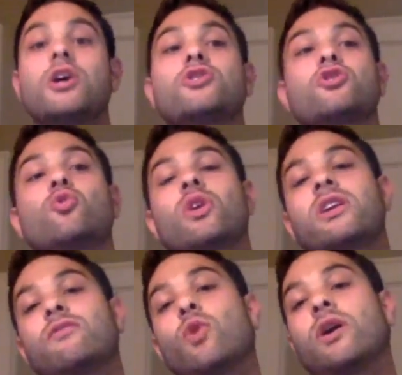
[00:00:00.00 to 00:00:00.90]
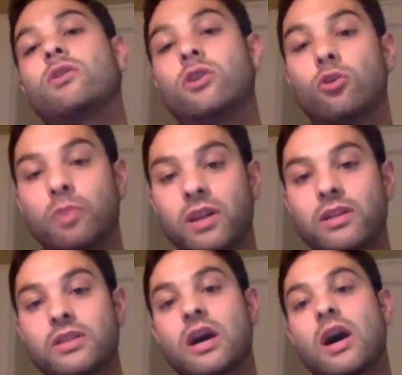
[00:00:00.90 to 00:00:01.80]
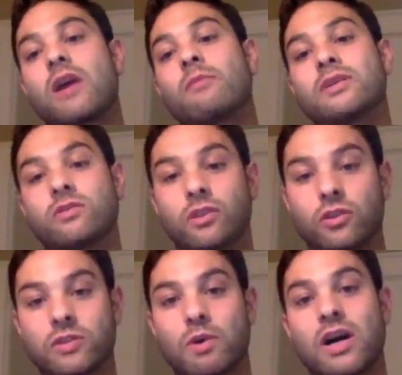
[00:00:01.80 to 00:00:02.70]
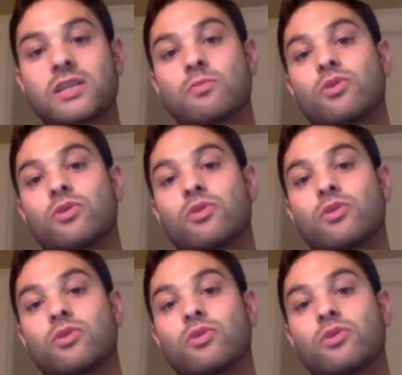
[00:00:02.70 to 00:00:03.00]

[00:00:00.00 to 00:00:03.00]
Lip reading: So you want to give away a little bit at a time, as little as possible,